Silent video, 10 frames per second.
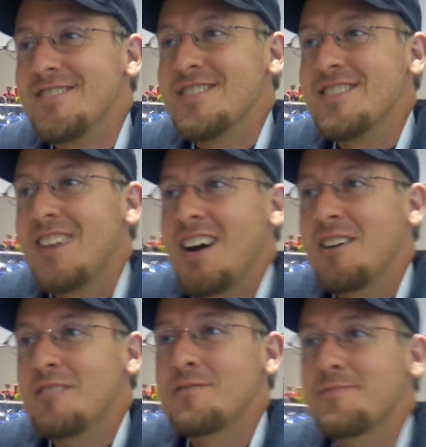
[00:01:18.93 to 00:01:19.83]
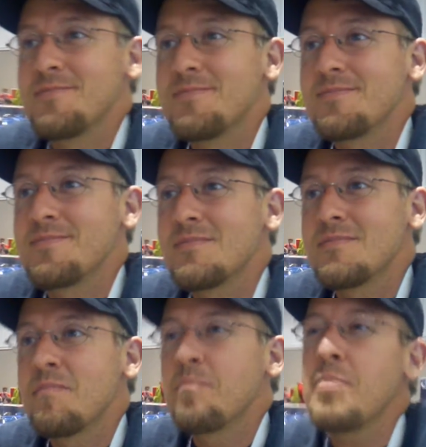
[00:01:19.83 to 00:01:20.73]
Or Blood Runners, maybe,
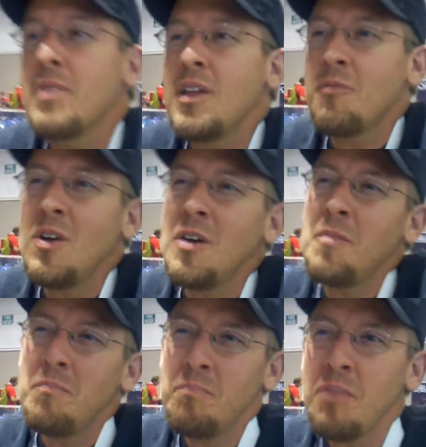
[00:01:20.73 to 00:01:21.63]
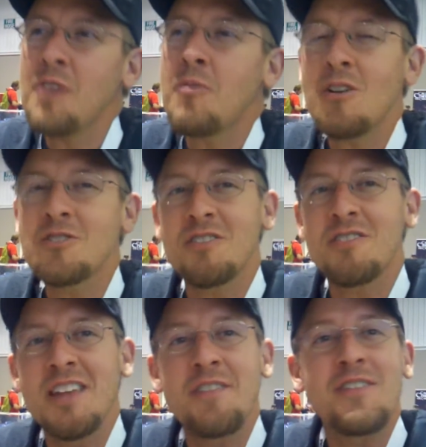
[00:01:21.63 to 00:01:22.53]
as an alternative. Blood Runners are
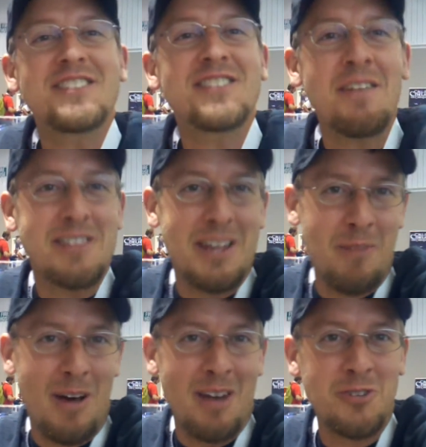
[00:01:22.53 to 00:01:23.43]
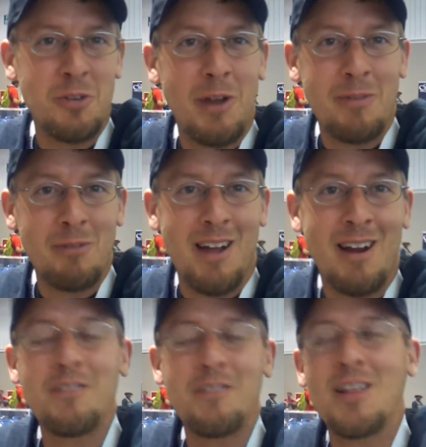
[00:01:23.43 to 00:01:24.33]
the defense 17 models you put up there with
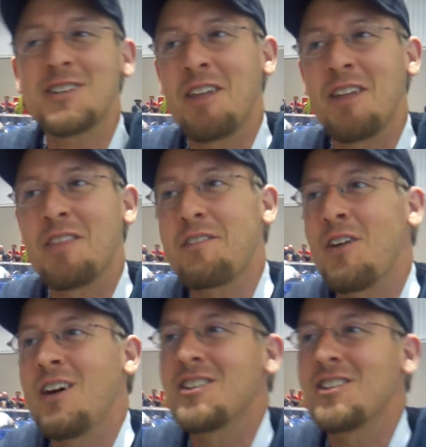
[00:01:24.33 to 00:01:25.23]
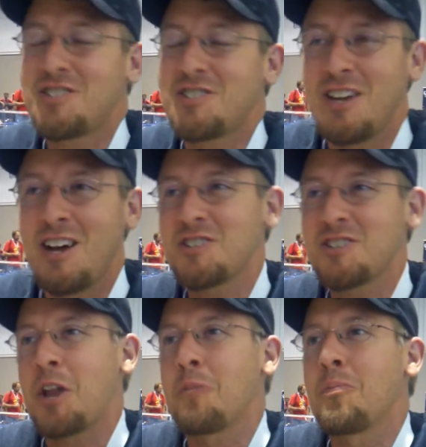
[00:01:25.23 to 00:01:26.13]
Iron Flesh out in the front.
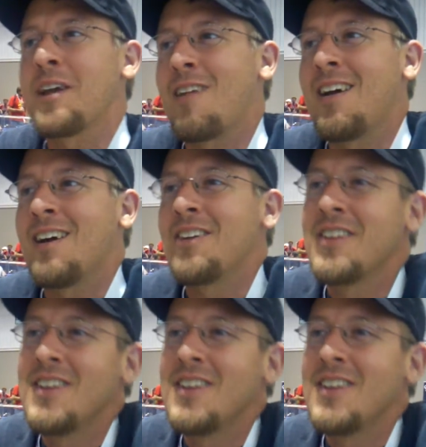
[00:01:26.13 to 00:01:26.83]
Shadow playing around.